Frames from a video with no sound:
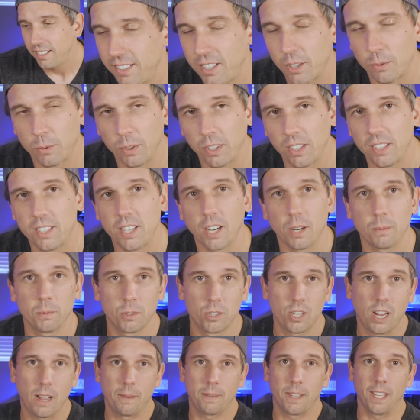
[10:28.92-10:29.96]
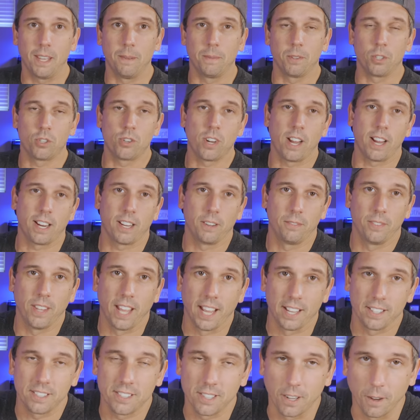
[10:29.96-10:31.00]
did a really terrible job of keeping track of
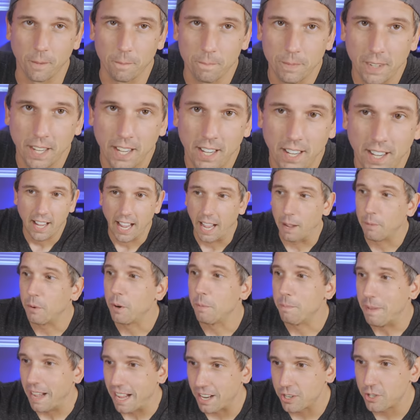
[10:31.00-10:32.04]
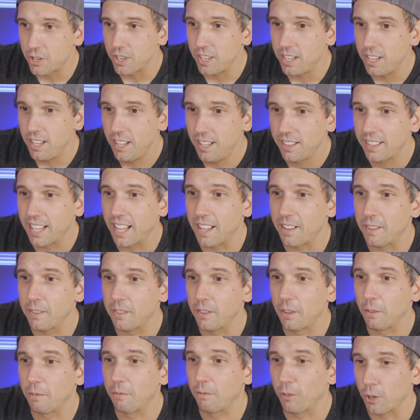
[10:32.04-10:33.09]
that. So I would imagine that
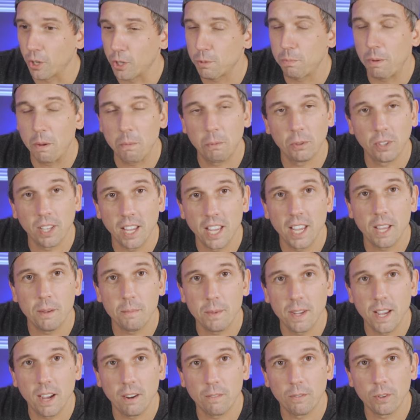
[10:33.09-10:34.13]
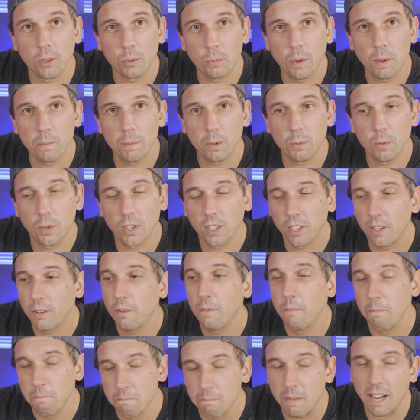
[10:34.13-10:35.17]
the first people that hit me up for the Weeping
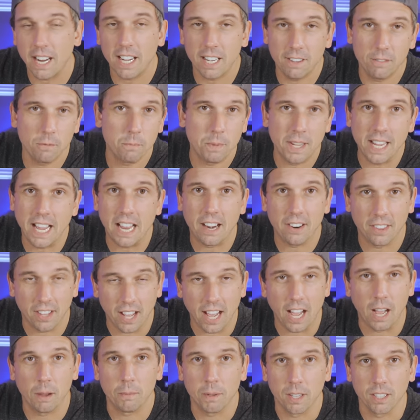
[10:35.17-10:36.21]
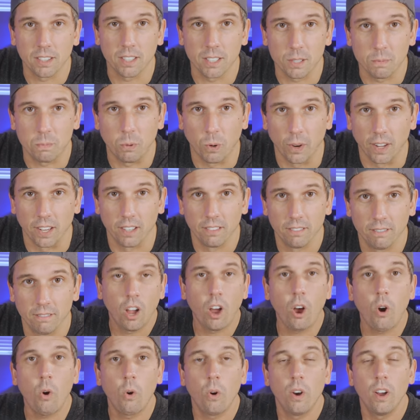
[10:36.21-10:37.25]
Willow might even be out of the hobby at this point.
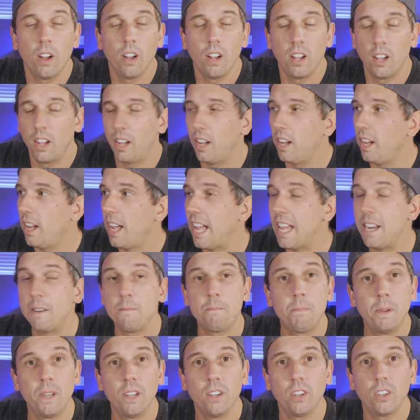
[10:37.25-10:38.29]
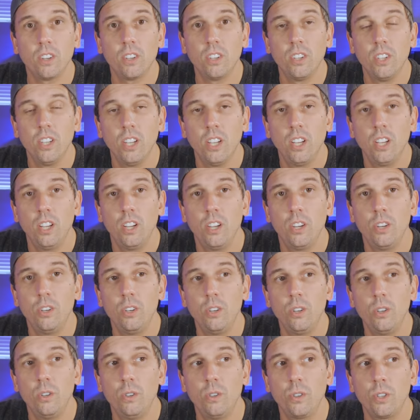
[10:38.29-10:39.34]
Oh, and Bill,
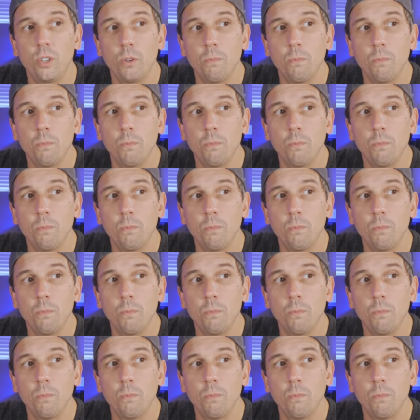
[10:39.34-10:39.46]
who